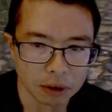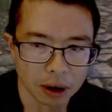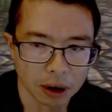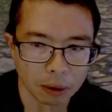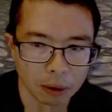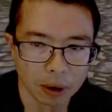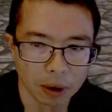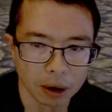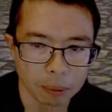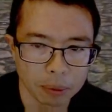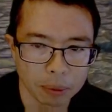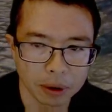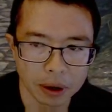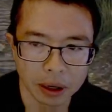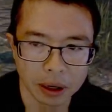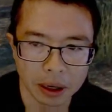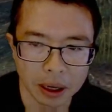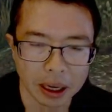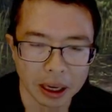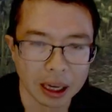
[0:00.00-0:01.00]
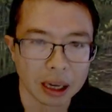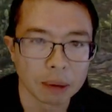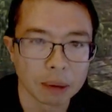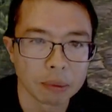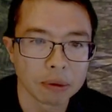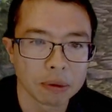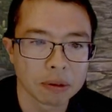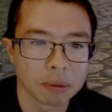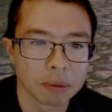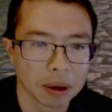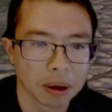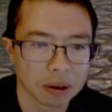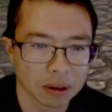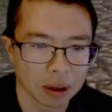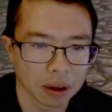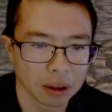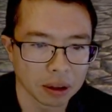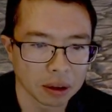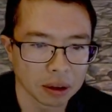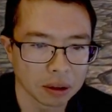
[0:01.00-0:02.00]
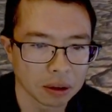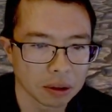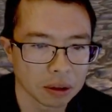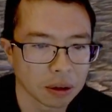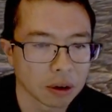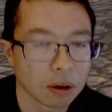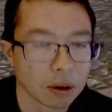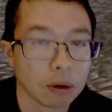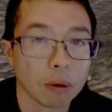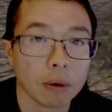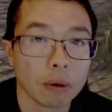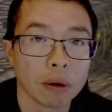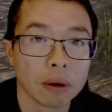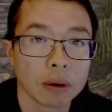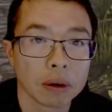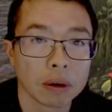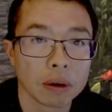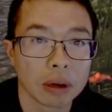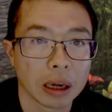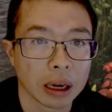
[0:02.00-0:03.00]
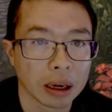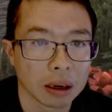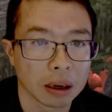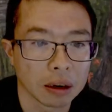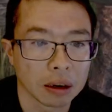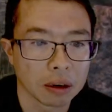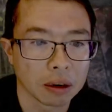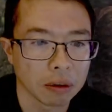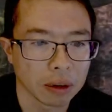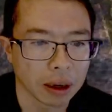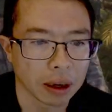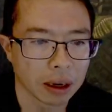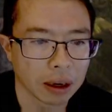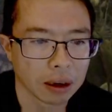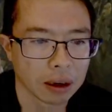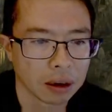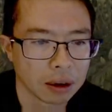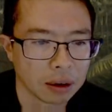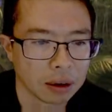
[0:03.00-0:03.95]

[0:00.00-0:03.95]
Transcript: I want to play games because I think that they're cool, I can do that.